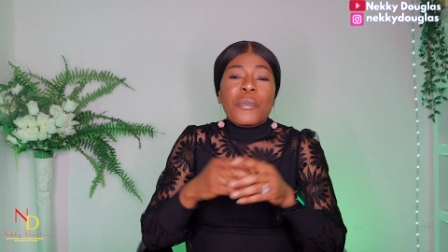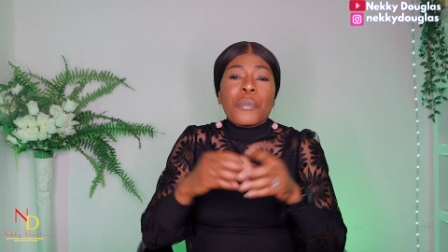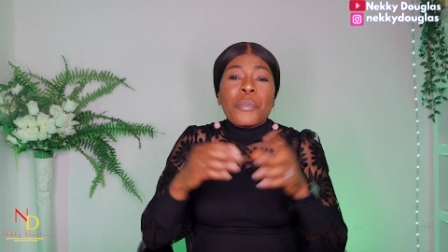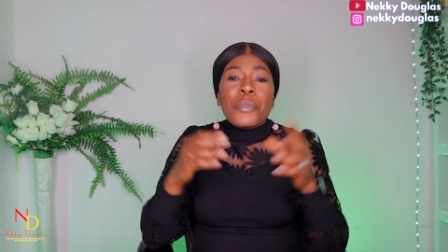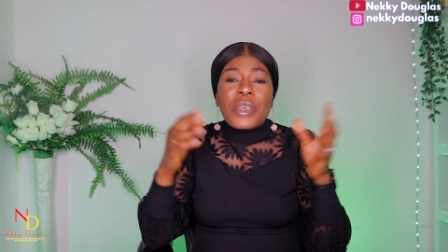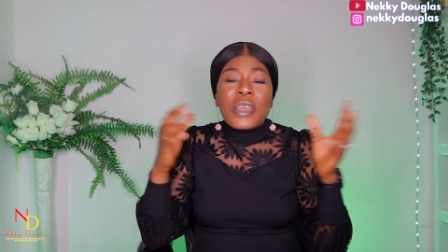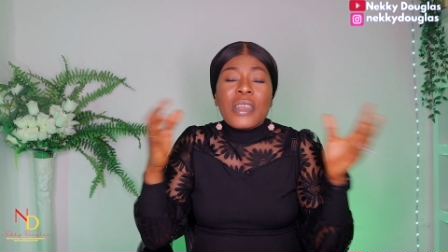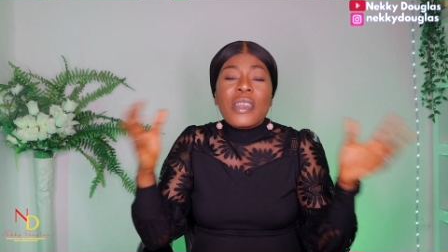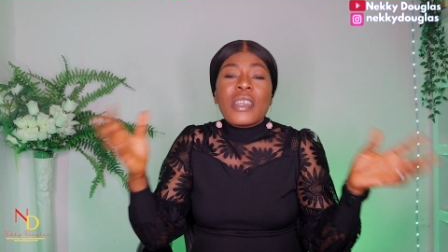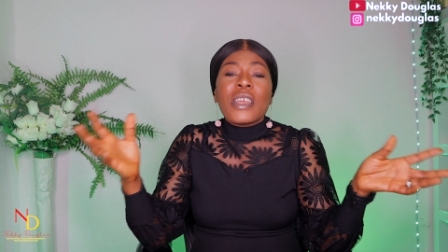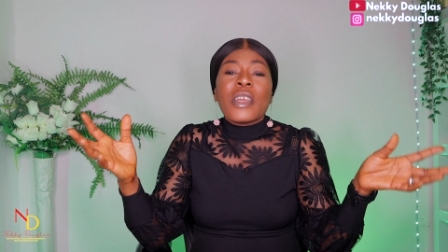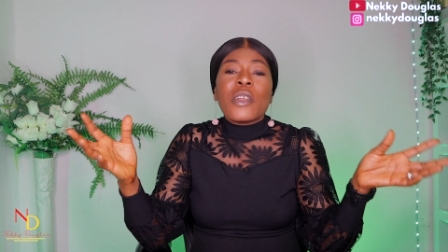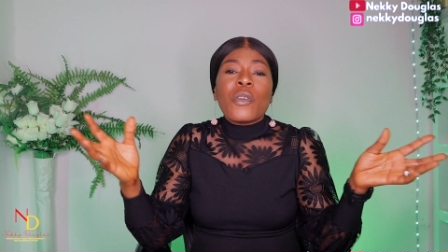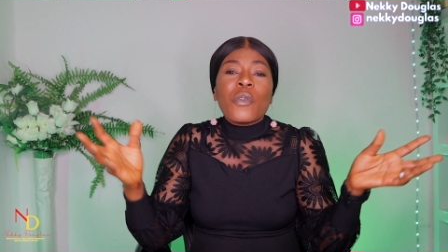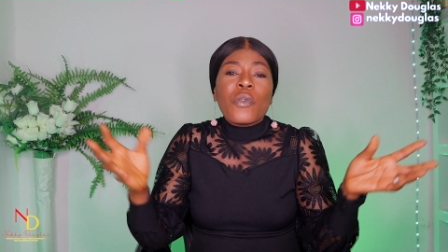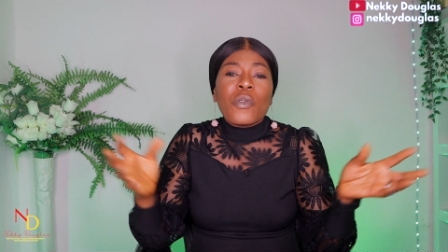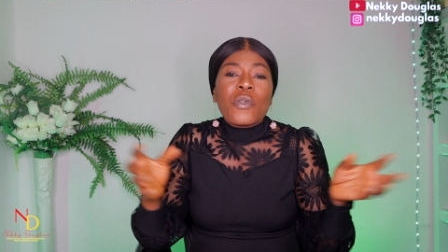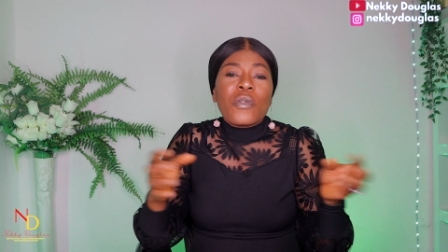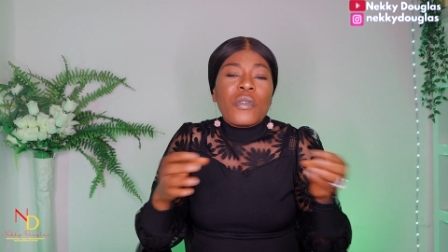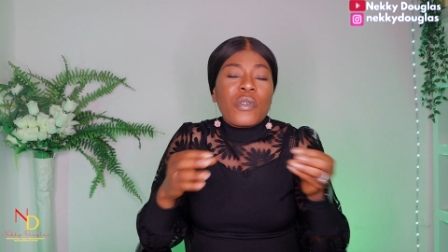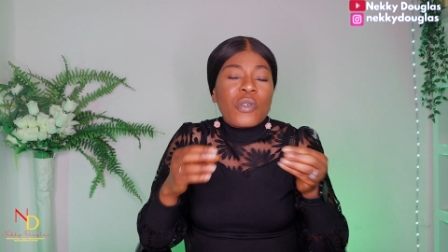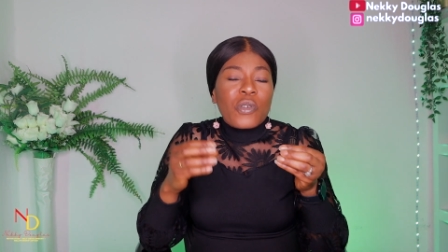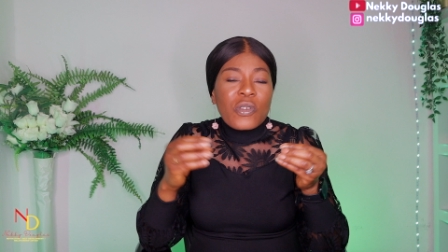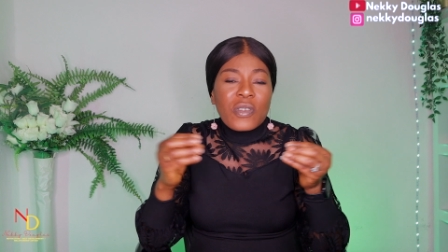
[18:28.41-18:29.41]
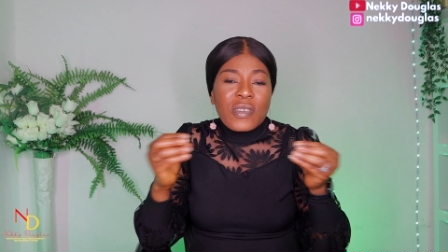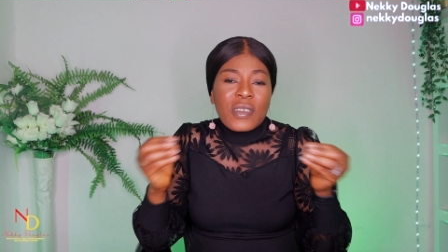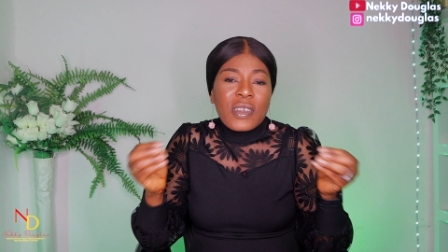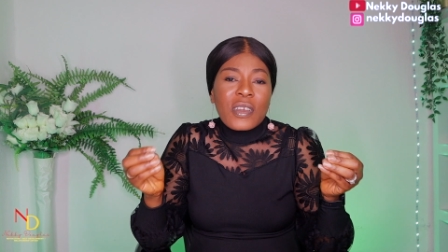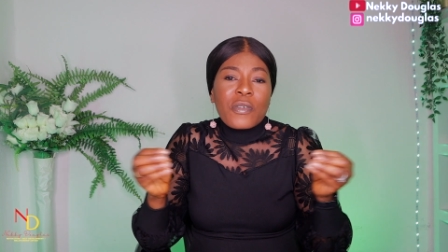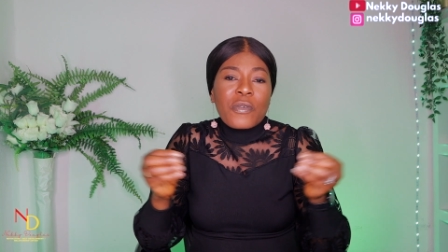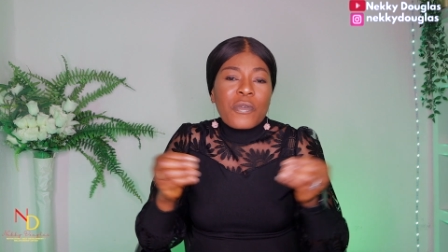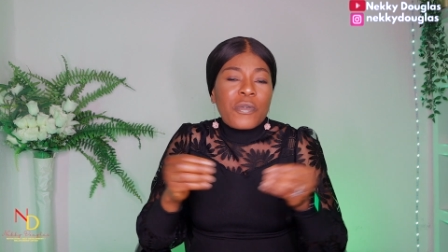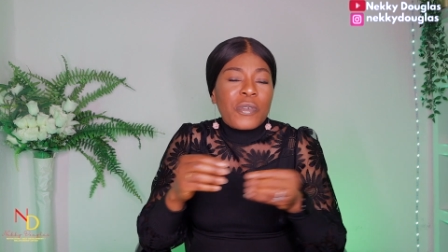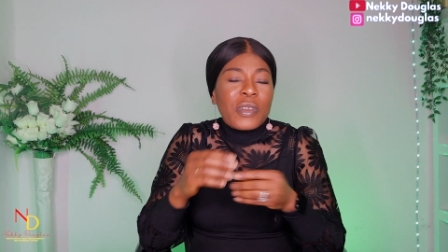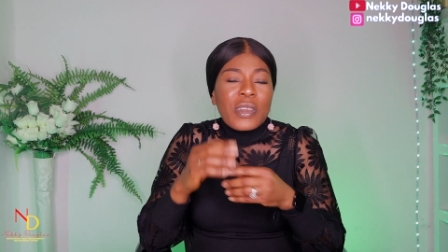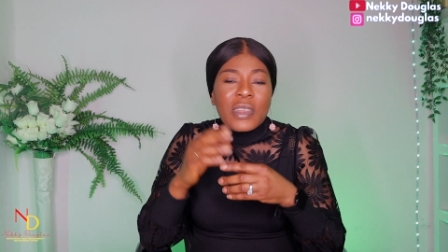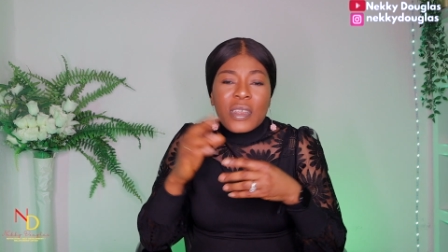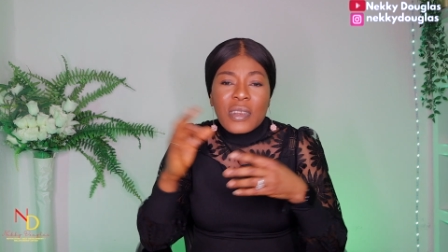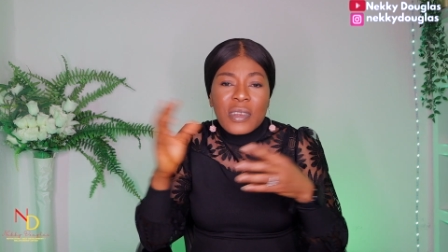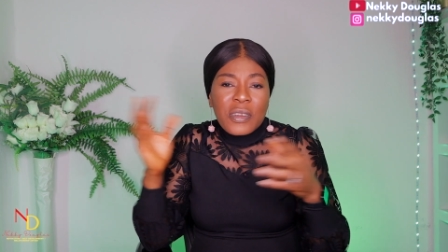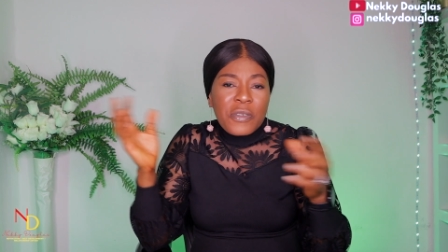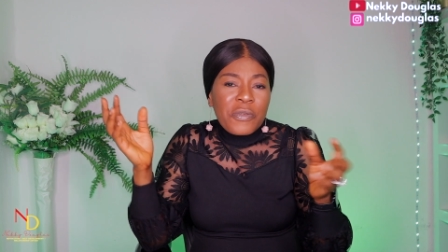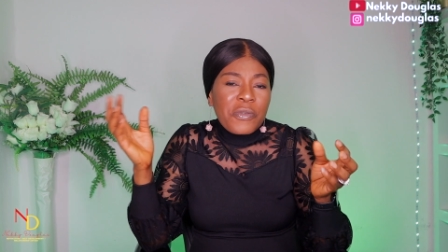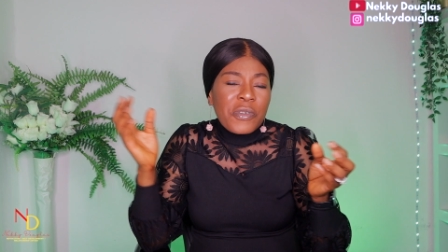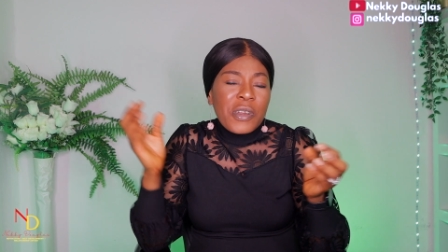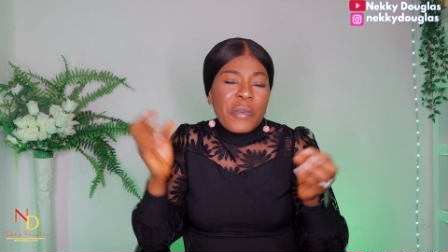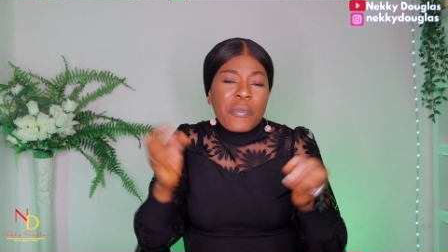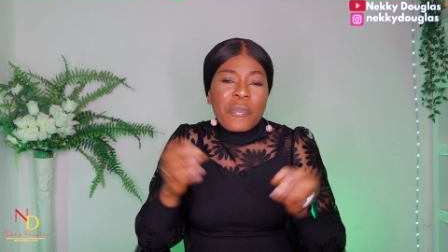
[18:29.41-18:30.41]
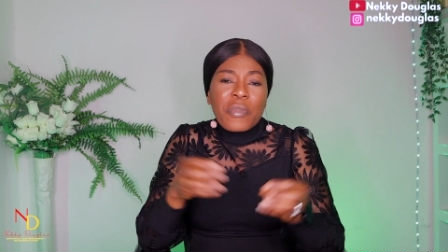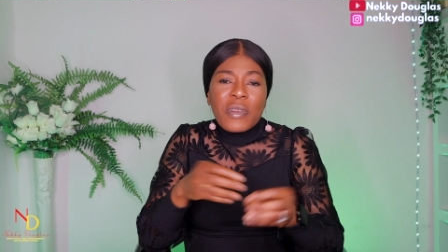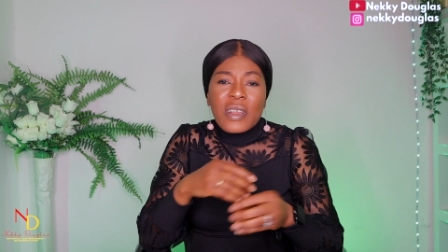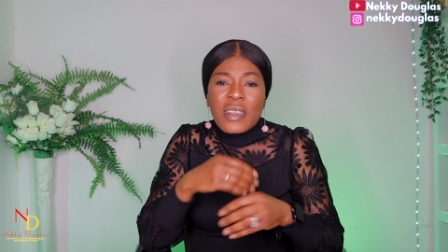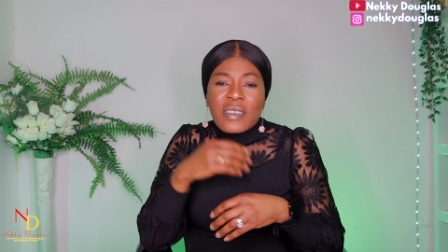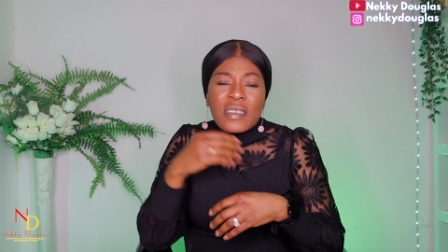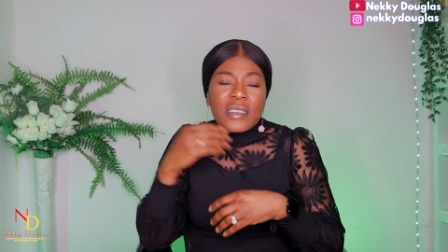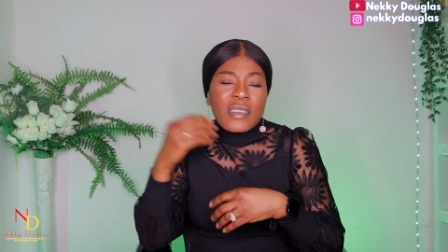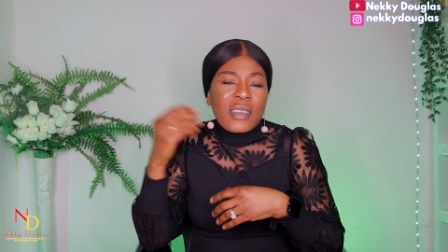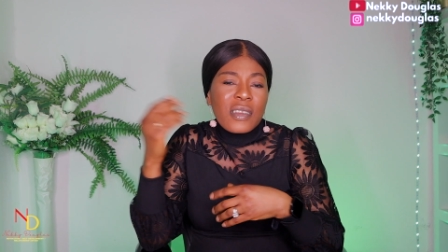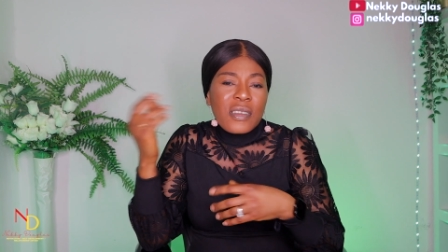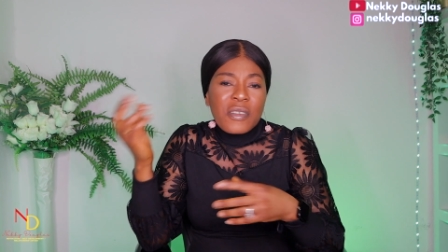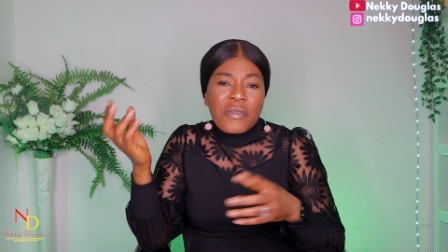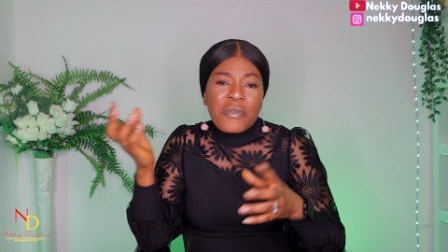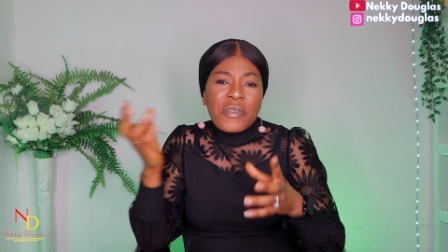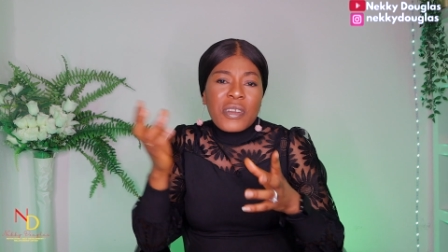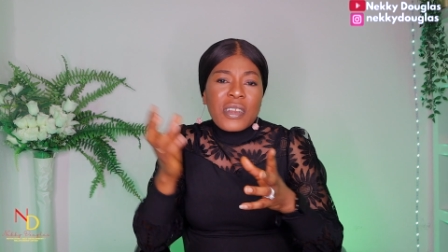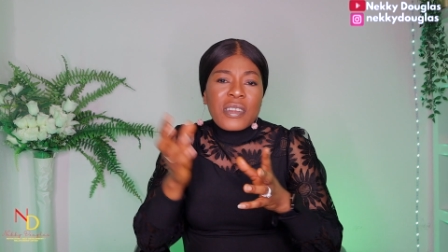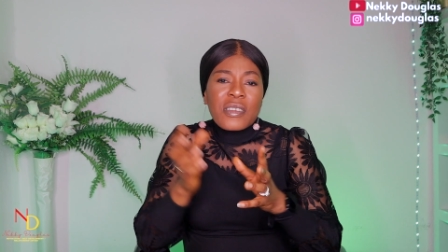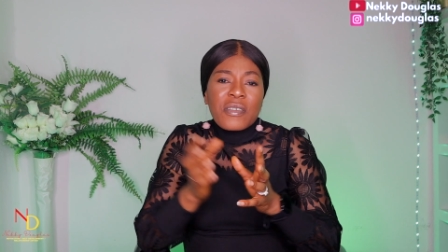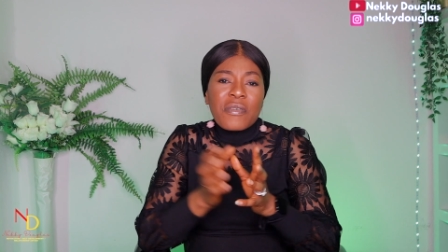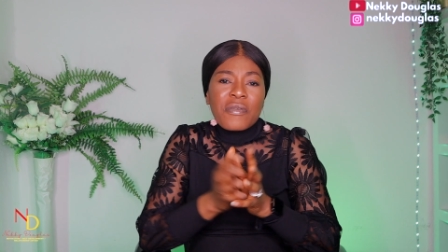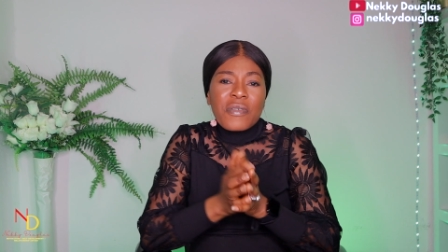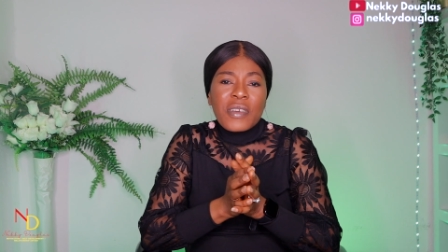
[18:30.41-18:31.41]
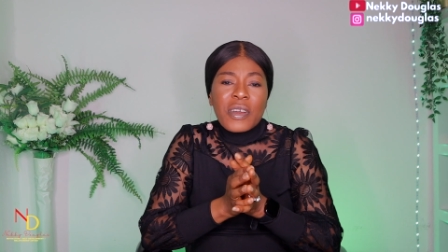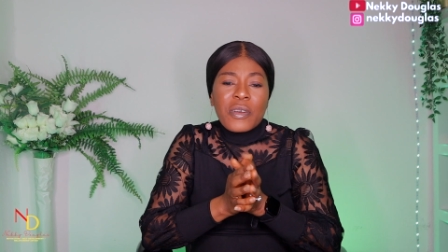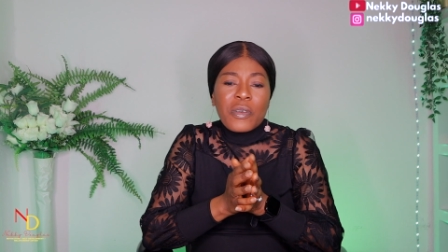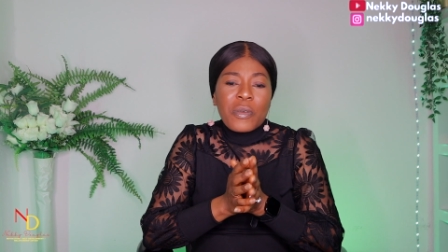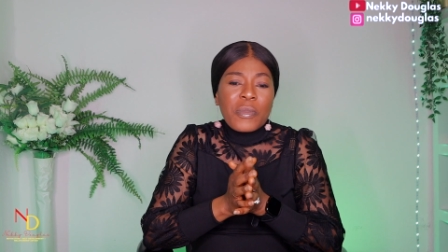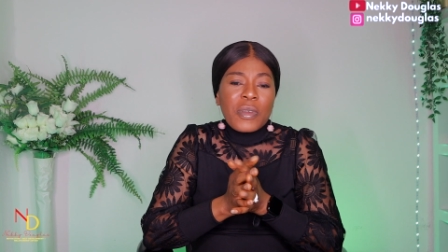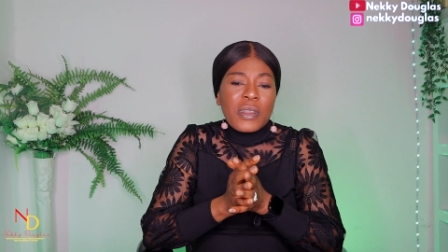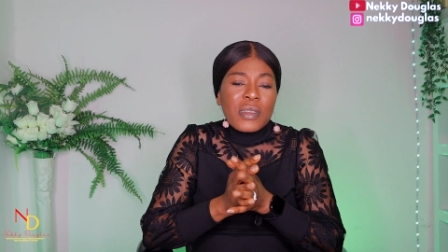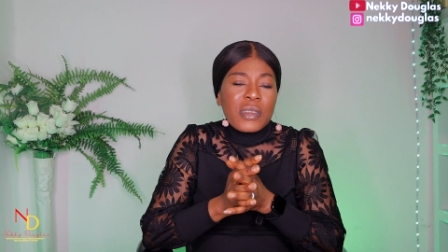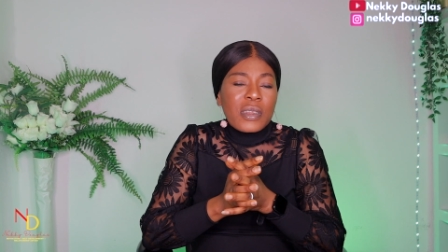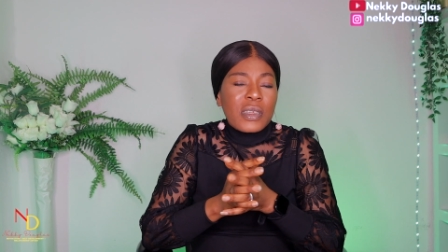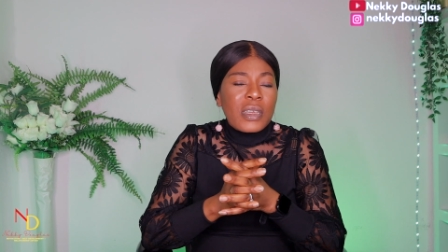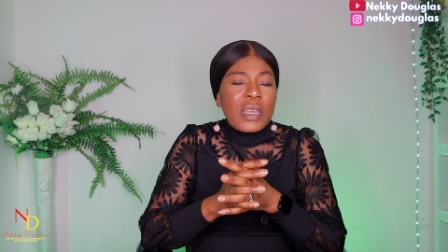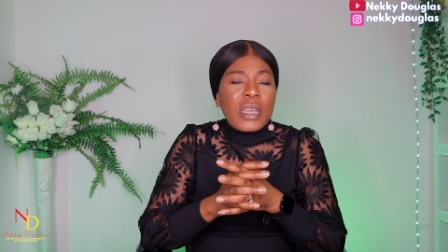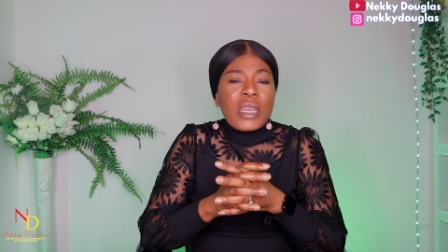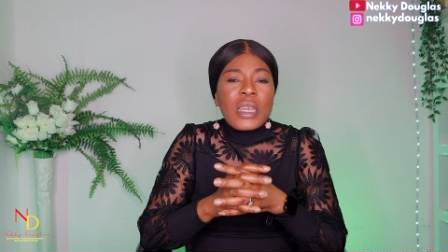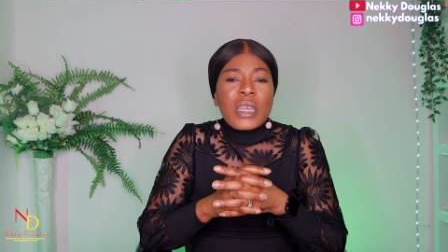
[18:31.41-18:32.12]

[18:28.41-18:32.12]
being alone yourself in a different place in a different environment